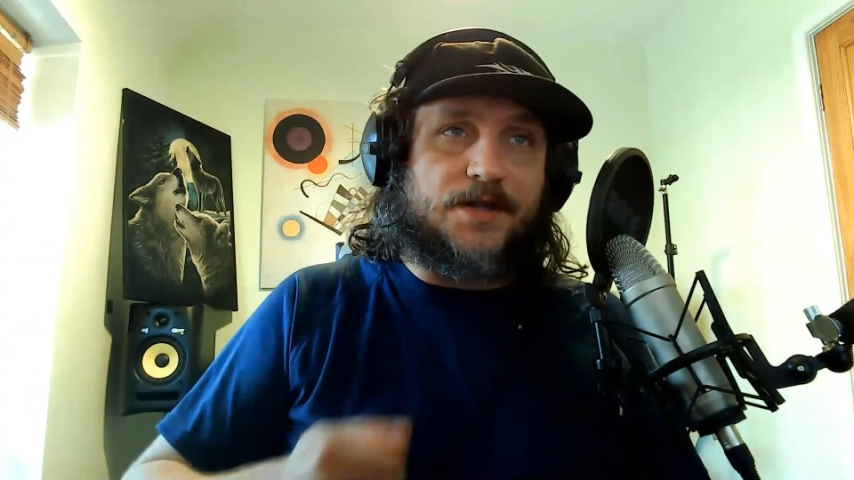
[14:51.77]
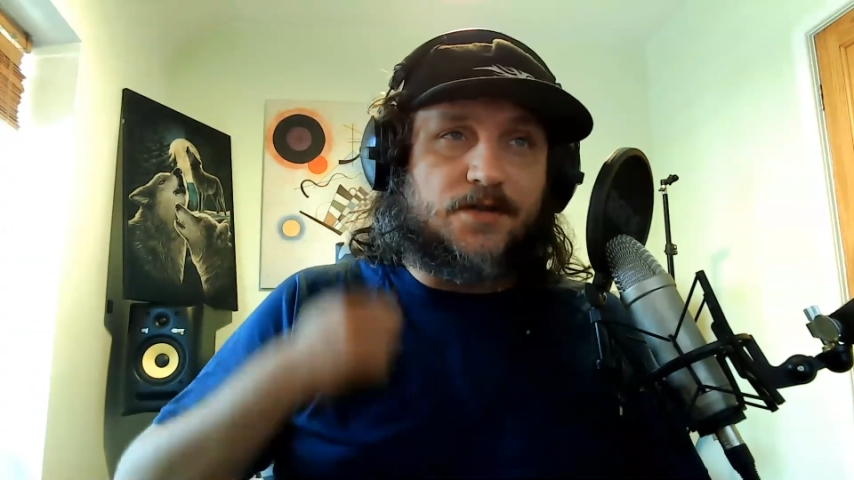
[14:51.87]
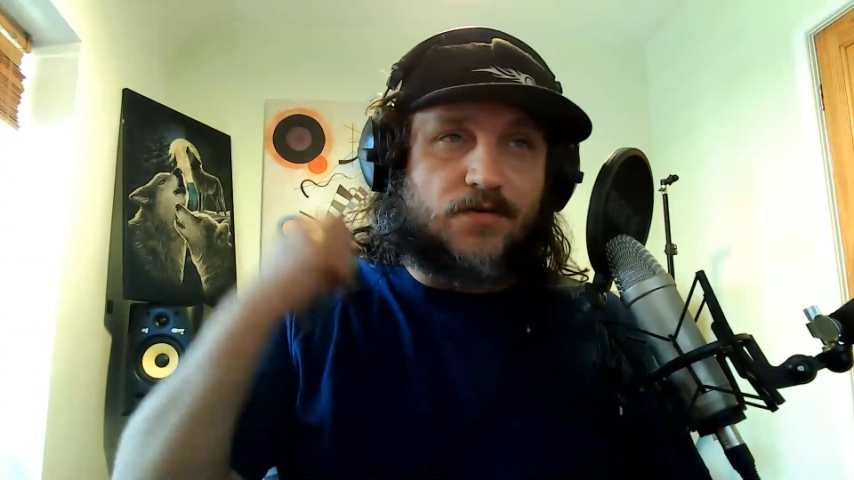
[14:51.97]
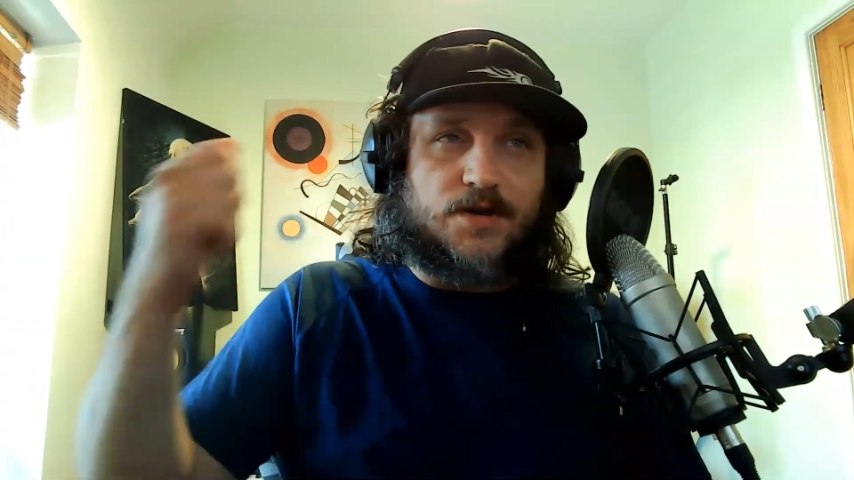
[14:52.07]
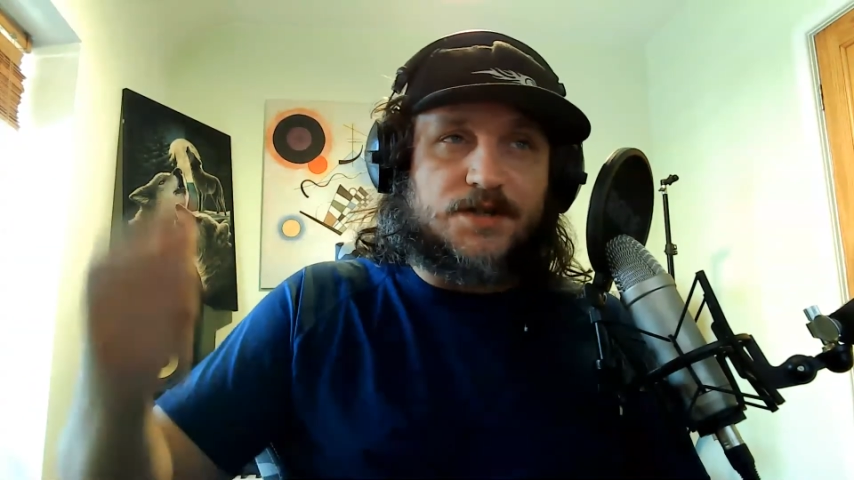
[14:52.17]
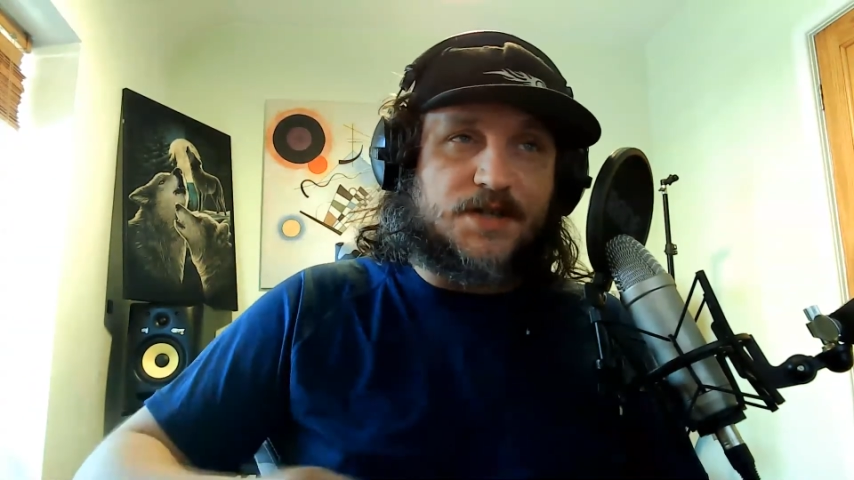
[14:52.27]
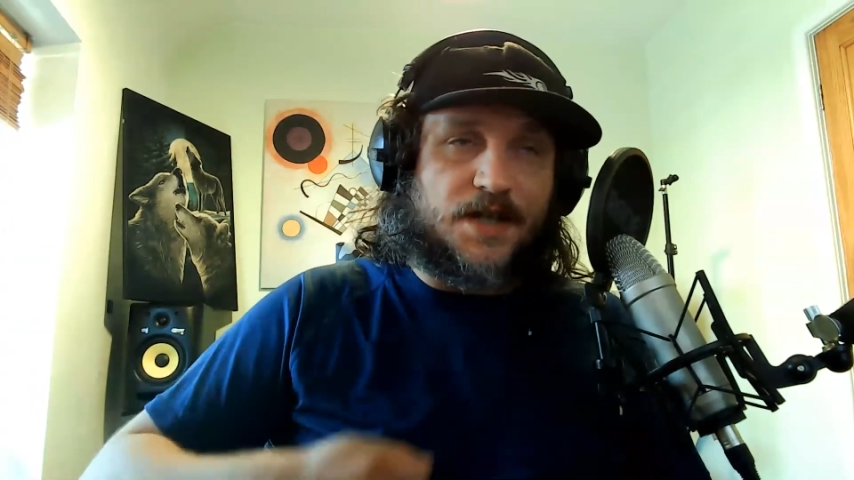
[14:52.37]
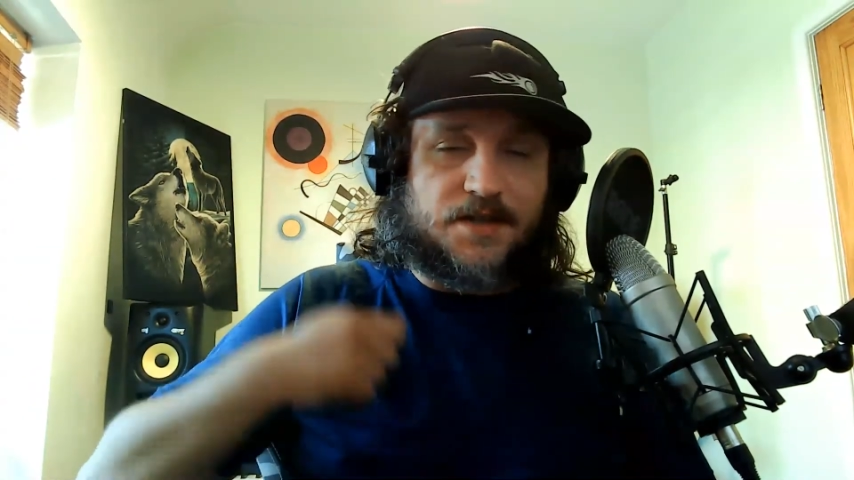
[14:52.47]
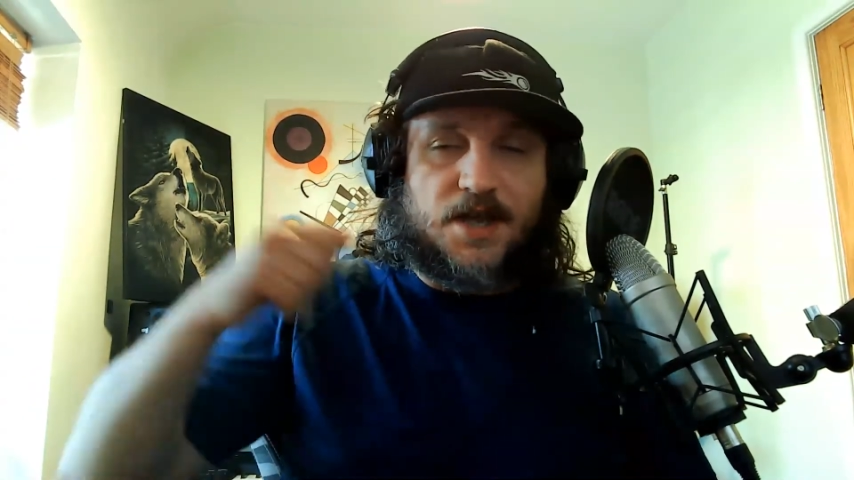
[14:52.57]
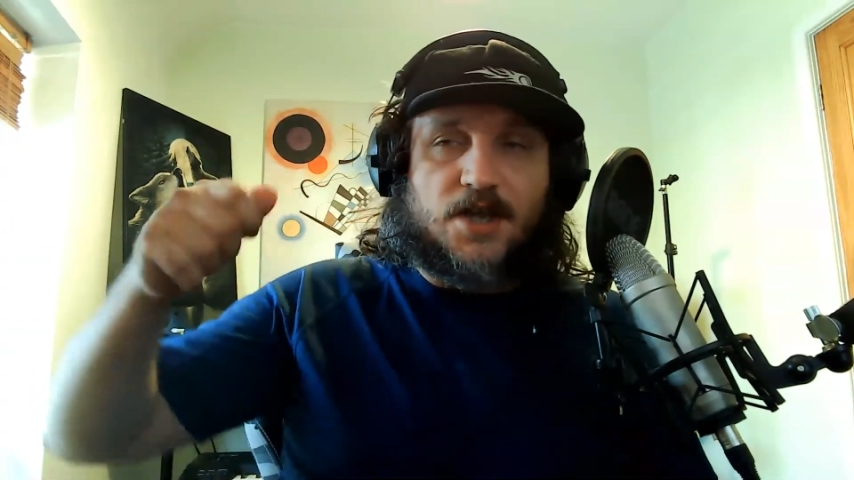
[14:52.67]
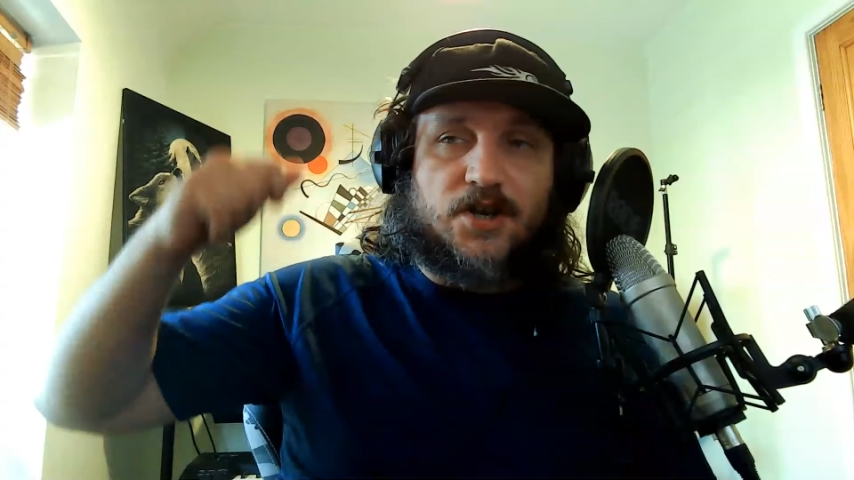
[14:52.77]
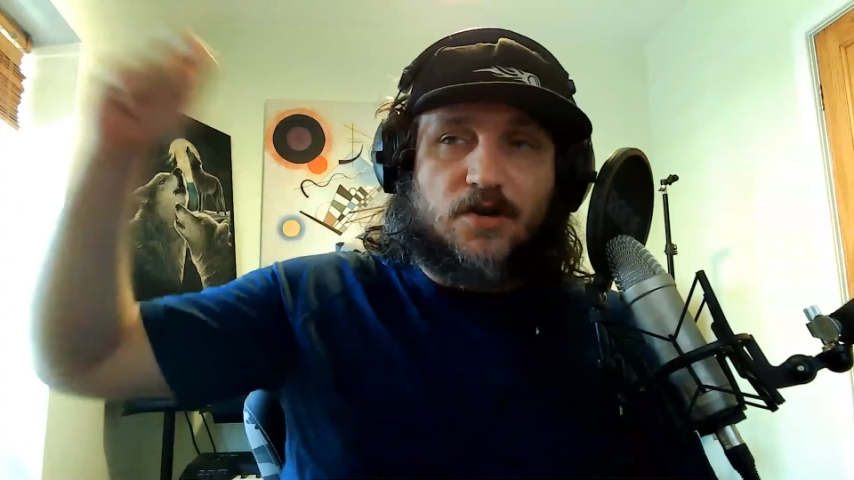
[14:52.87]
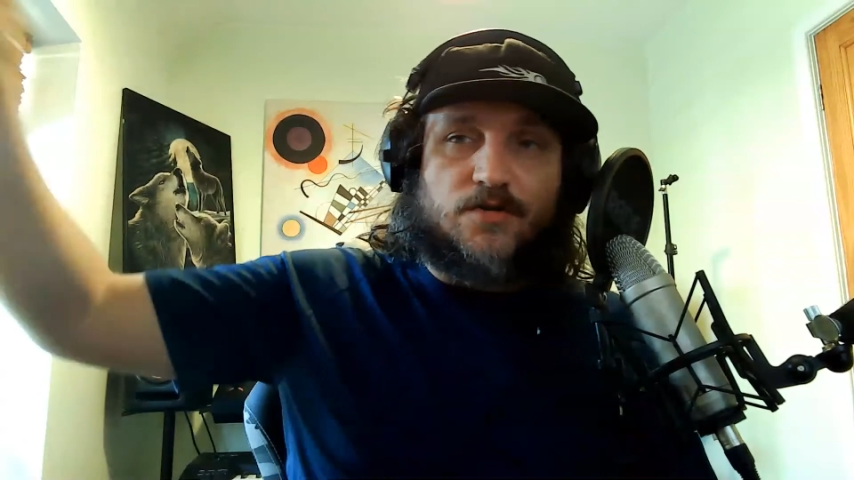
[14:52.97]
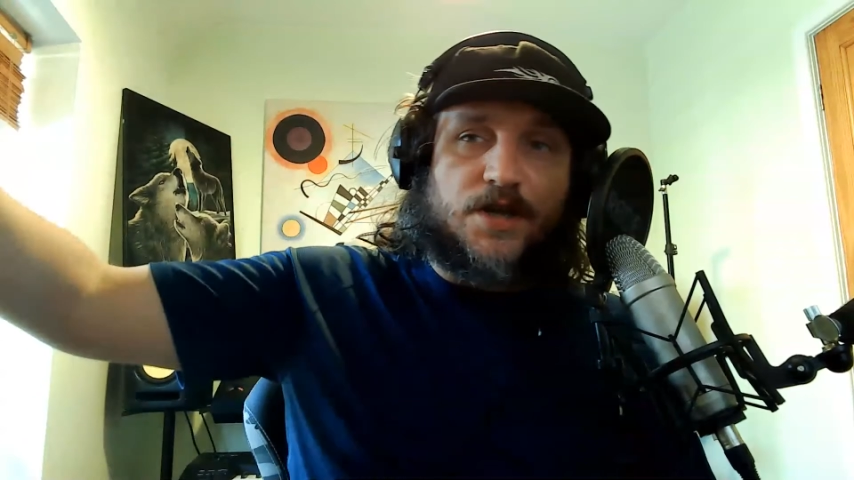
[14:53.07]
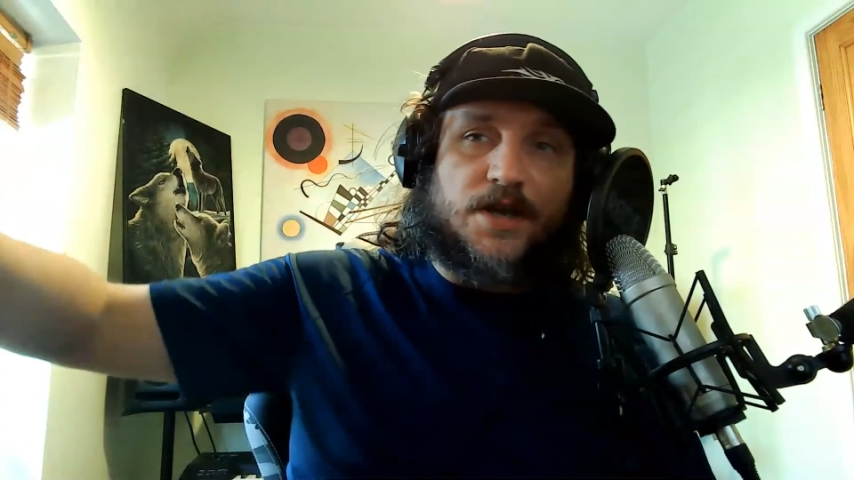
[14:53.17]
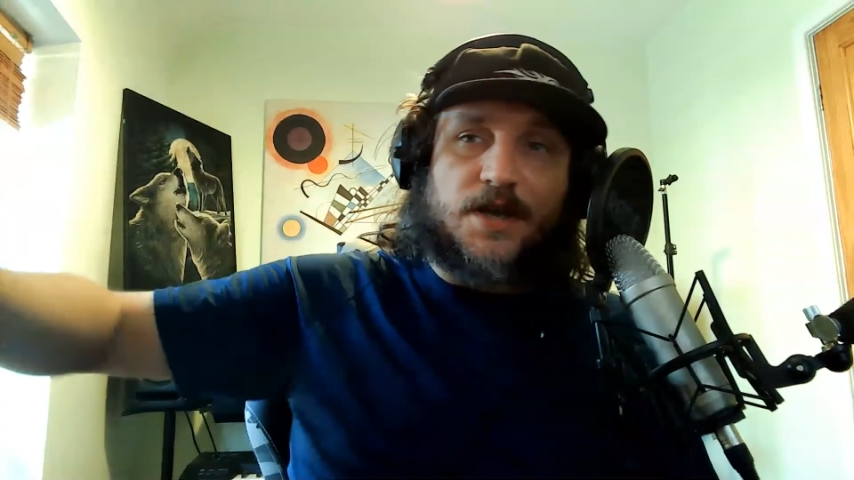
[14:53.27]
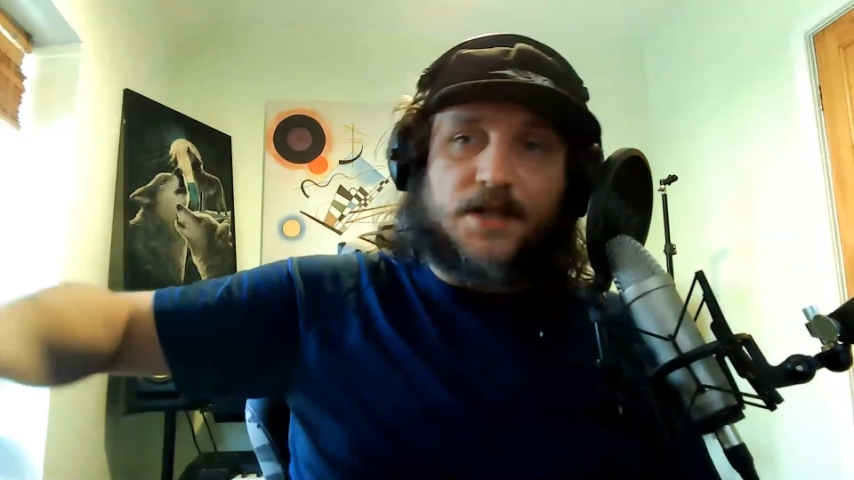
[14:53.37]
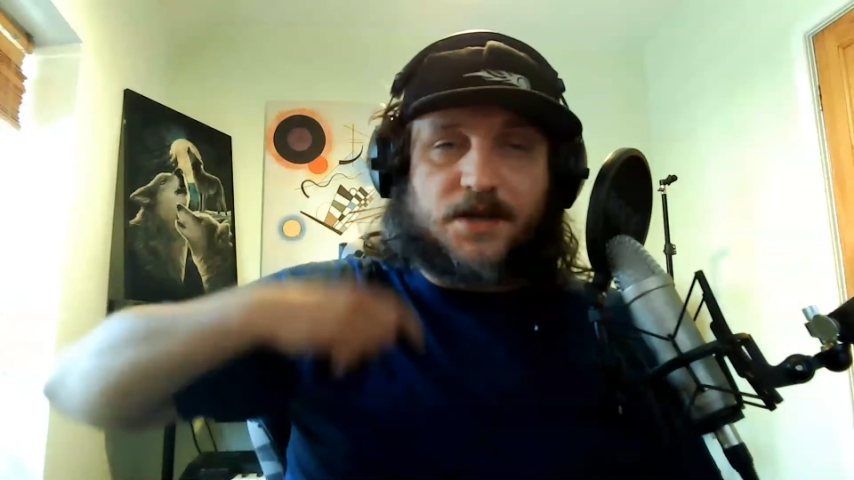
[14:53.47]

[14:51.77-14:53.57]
The tool is then looking at